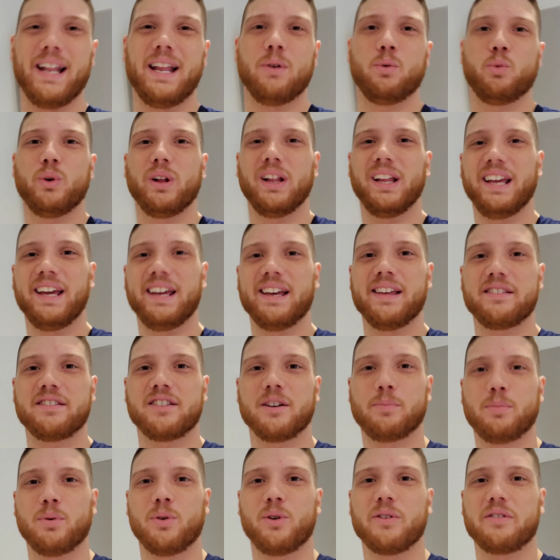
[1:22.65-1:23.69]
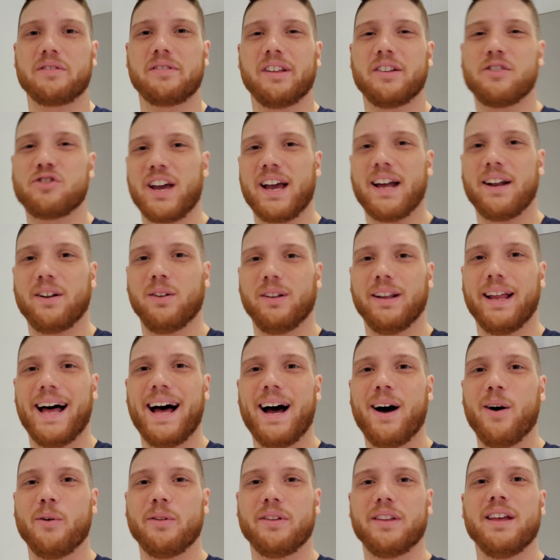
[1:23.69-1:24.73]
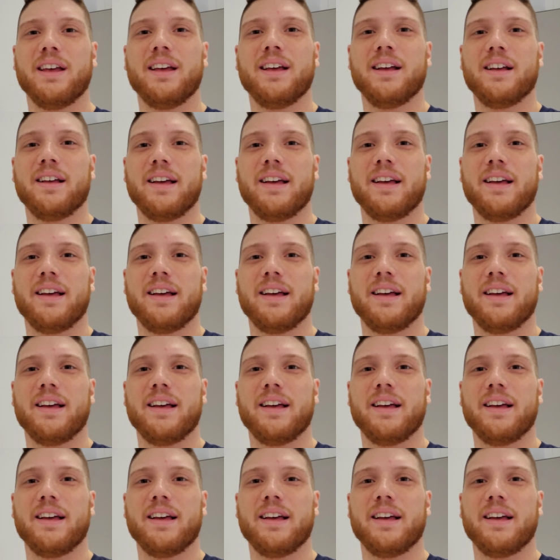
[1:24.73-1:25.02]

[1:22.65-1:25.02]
and it really supports the channel out.